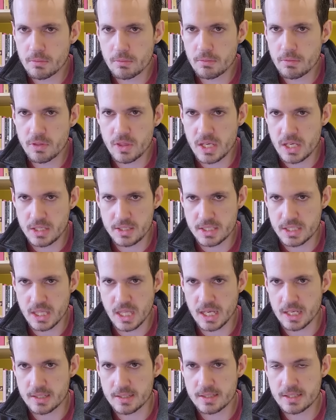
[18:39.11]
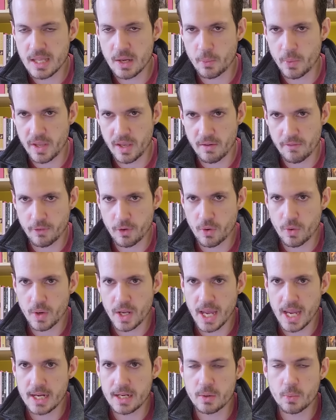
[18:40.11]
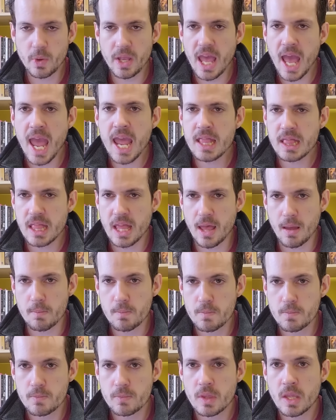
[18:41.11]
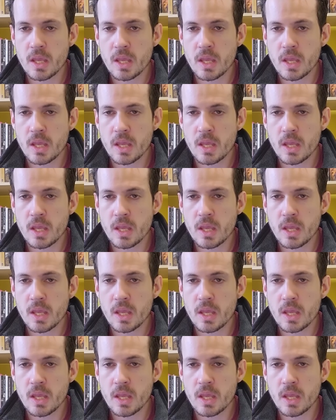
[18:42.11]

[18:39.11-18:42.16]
these things that we have created. We hate them.